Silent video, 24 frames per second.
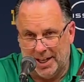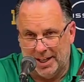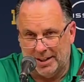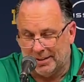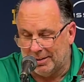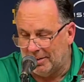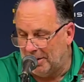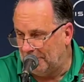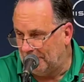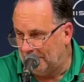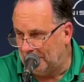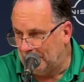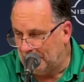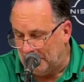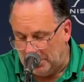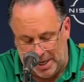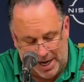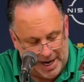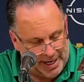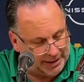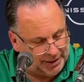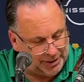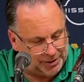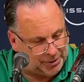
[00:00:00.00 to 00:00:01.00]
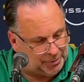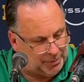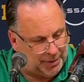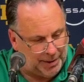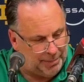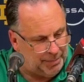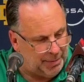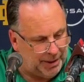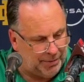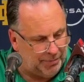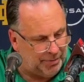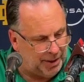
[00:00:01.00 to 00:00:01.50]
I thought from practice
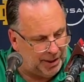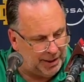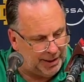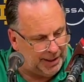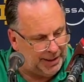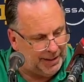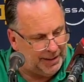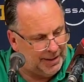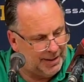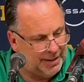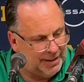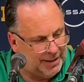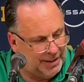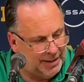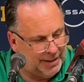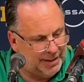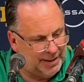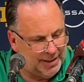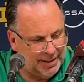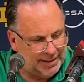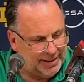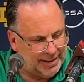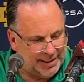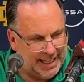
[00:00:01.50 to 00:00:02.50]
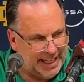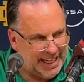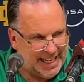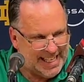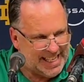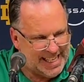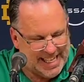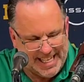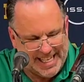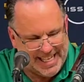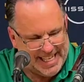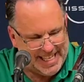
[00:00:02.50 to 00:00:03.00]
we'd be really
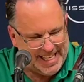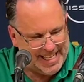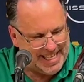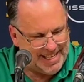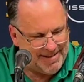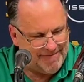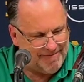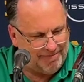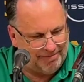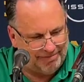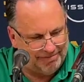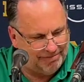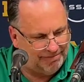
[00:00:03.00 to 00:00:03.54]
digging in and